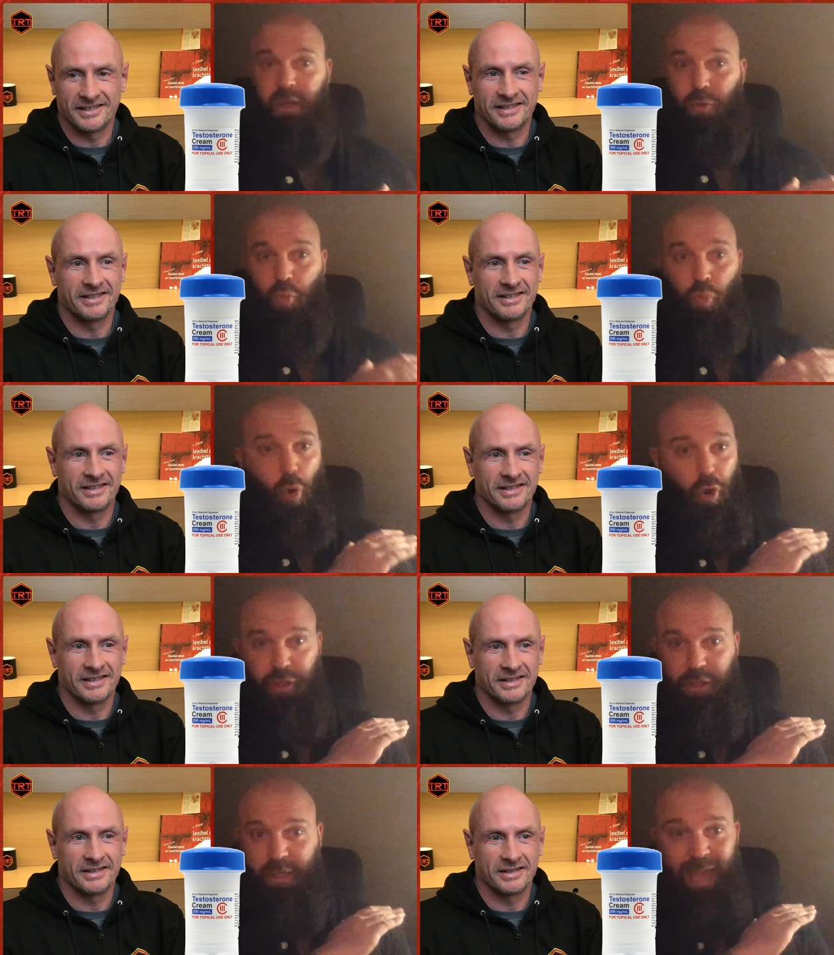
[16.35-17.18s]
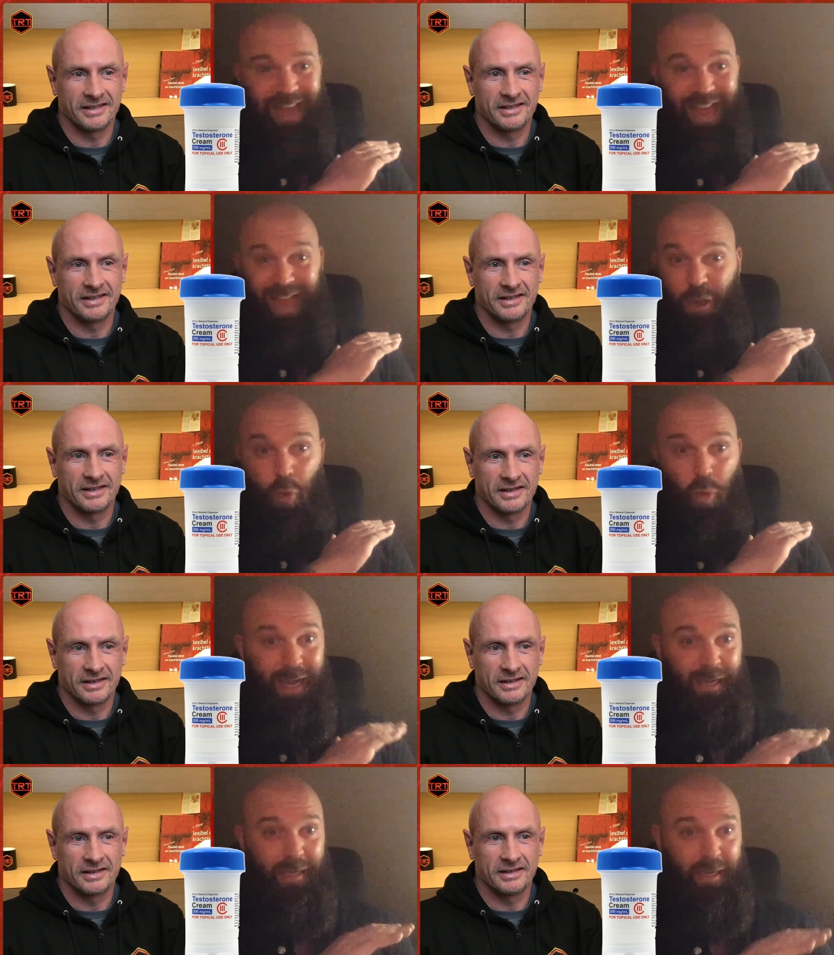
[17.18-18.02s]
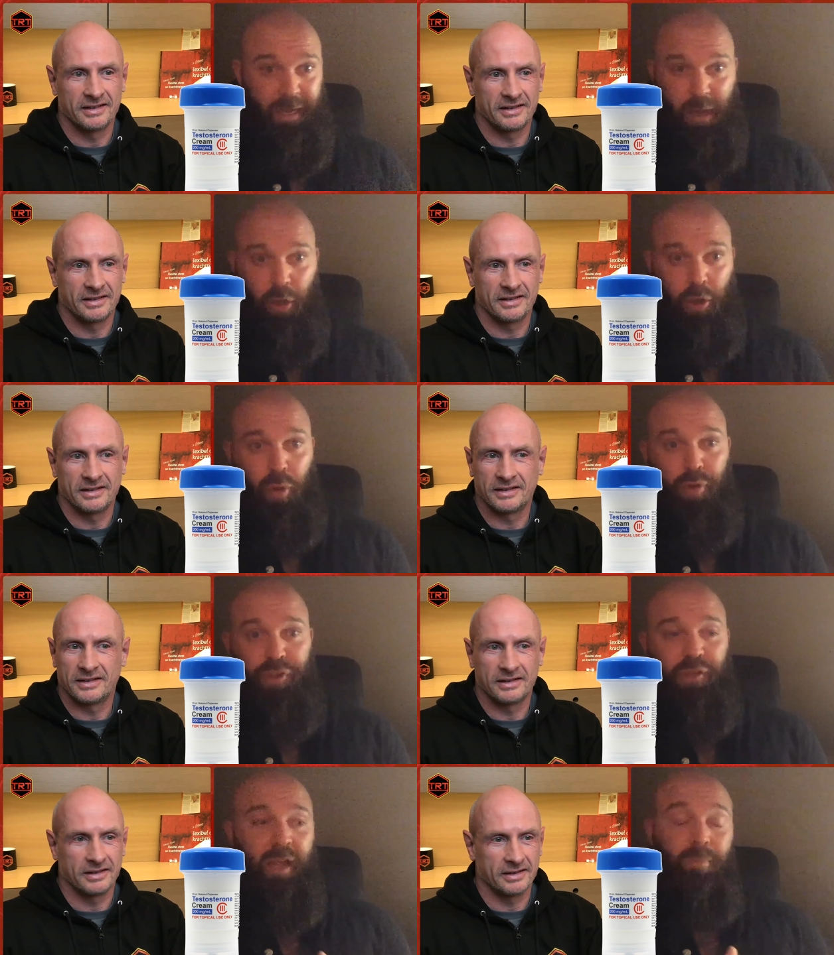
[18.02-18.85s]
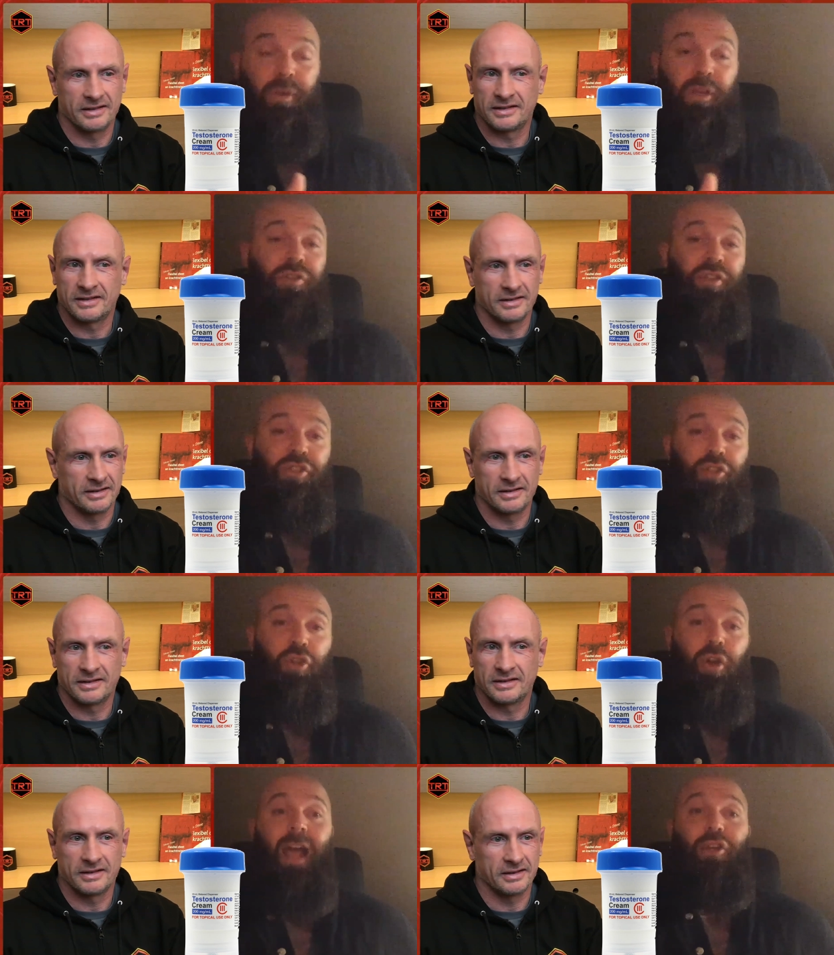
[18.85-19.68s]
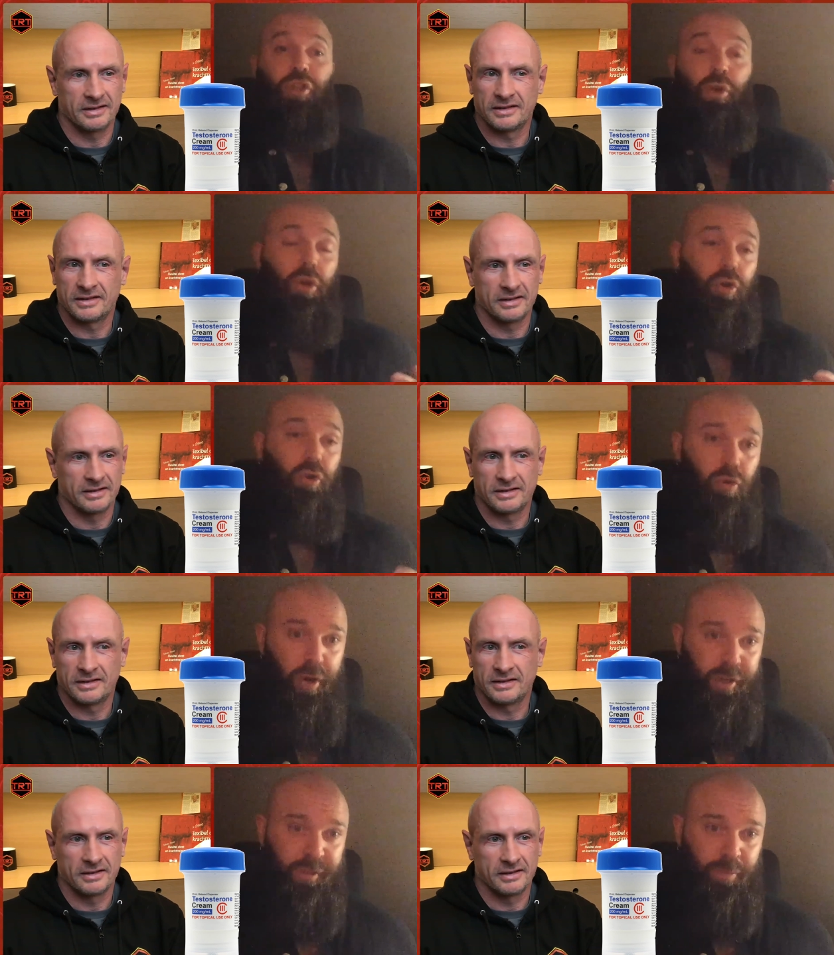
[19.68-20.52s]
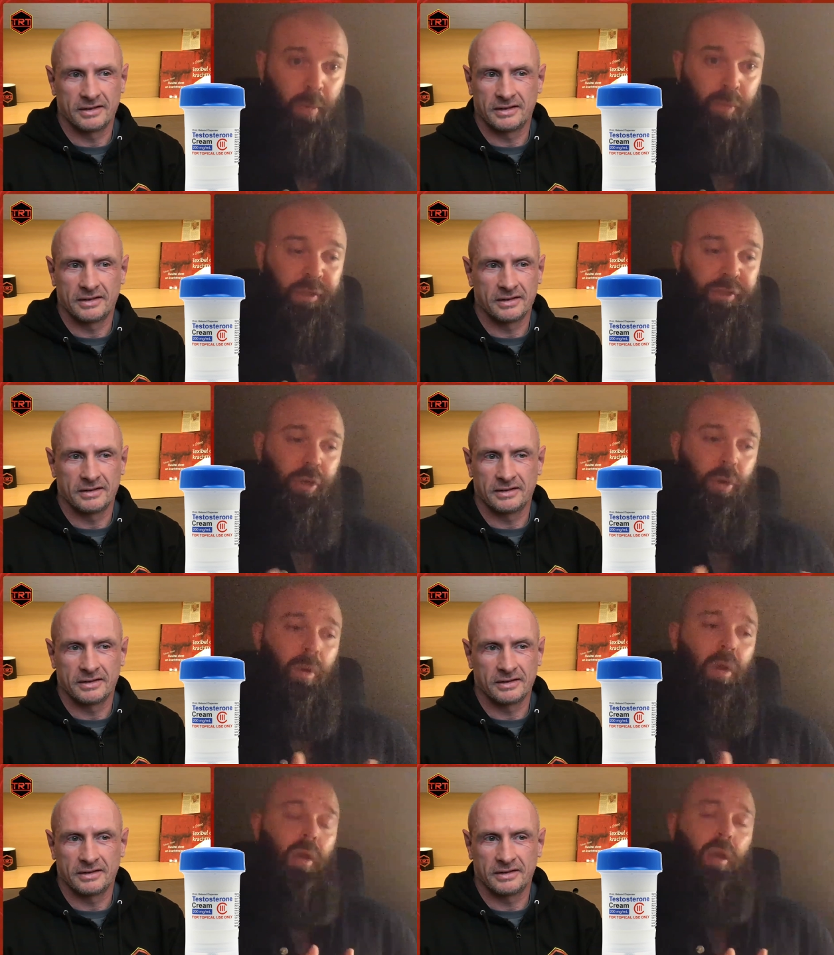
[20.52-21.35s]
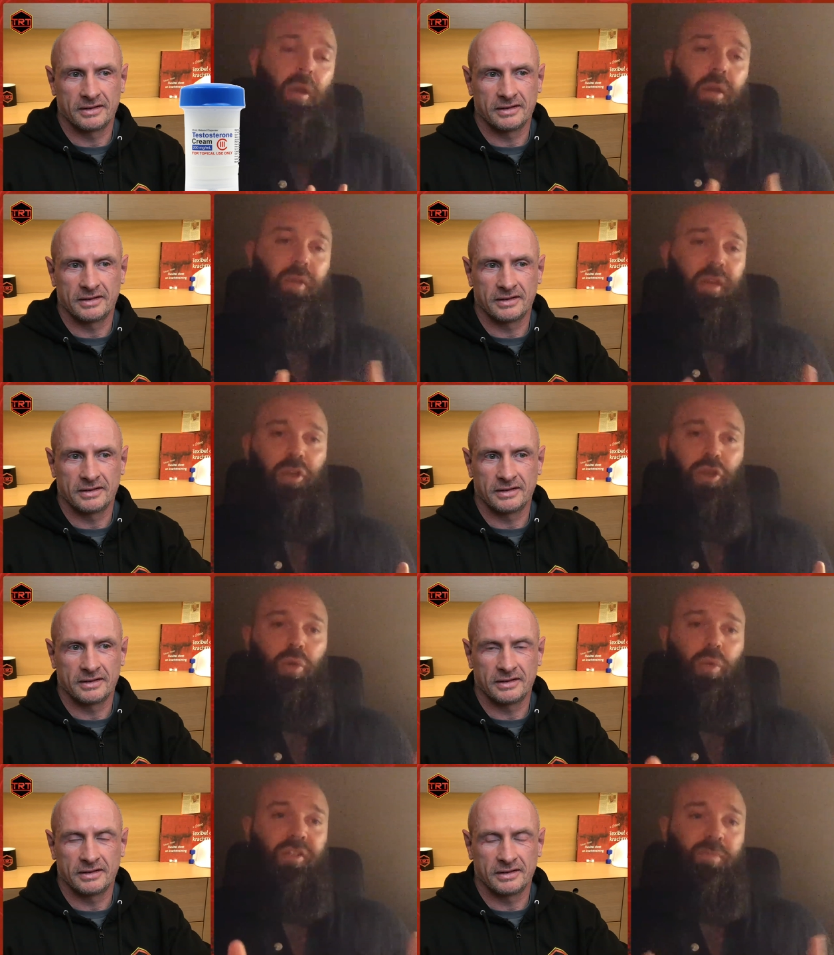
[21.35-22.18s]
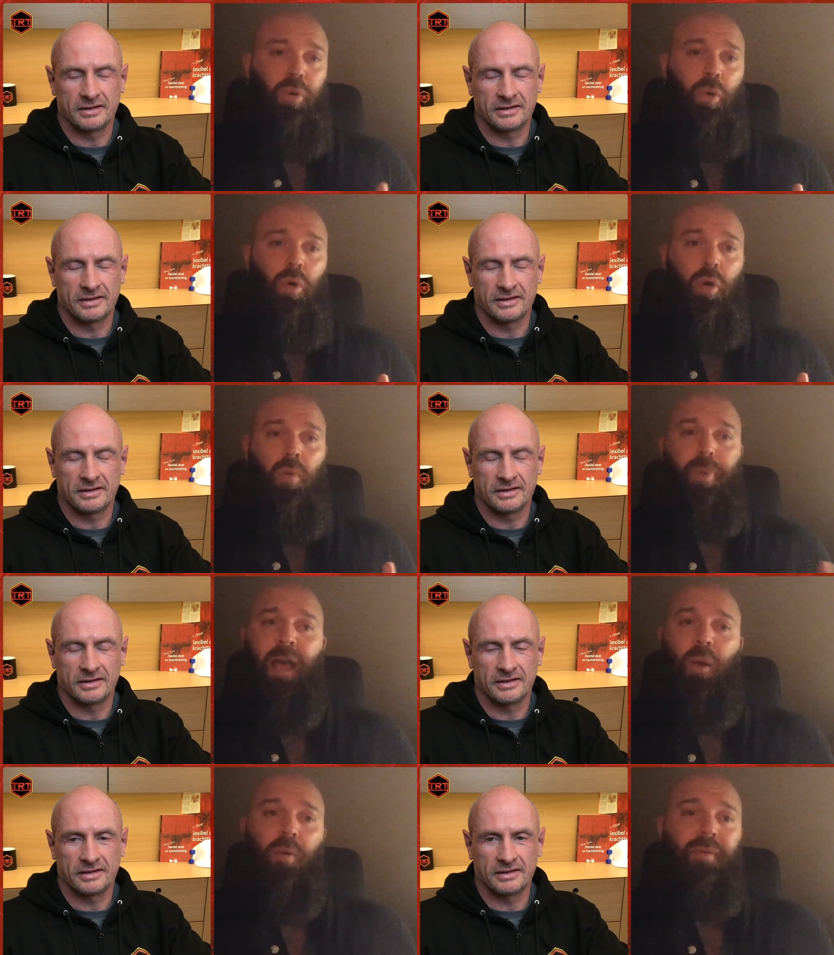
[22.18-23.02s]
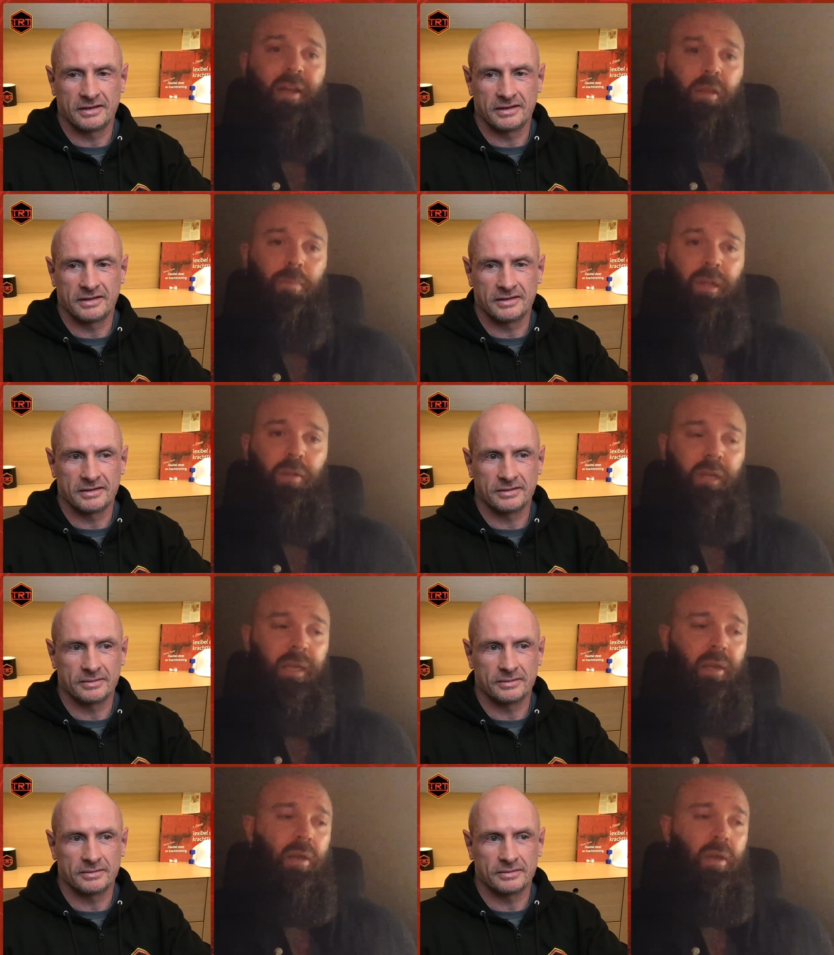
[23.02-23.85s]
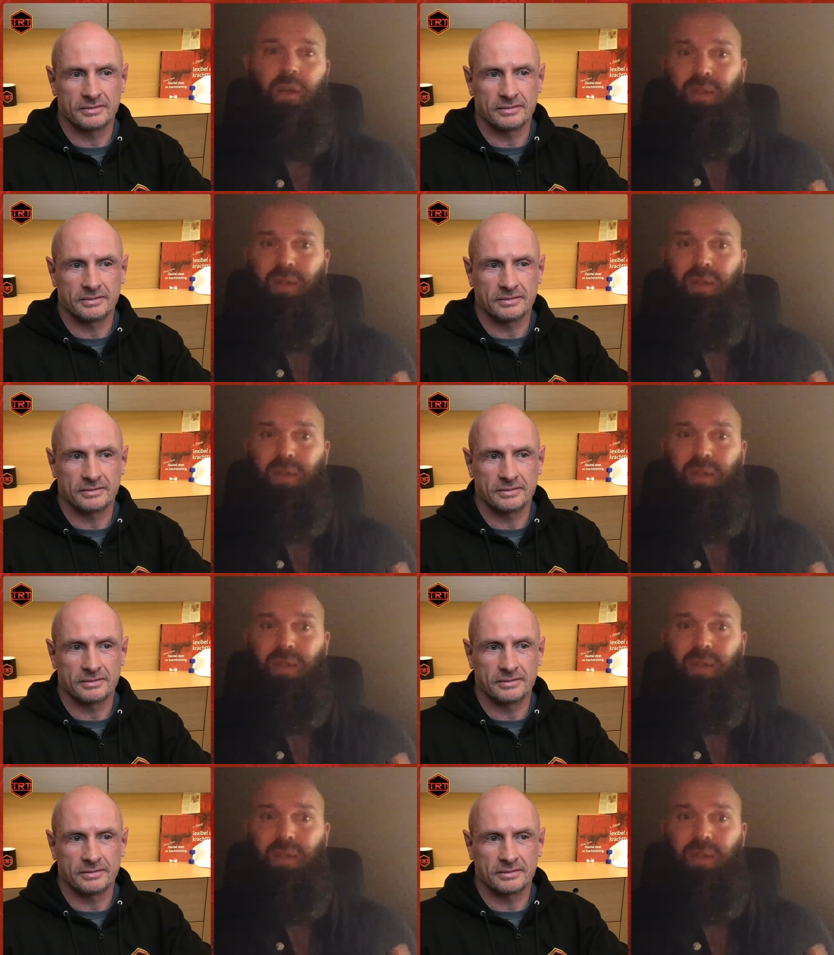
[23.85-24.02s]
Speaker 1: won't get anywhere near close to that because it's not actually going to cross properly. So the issue is poor bioavailability.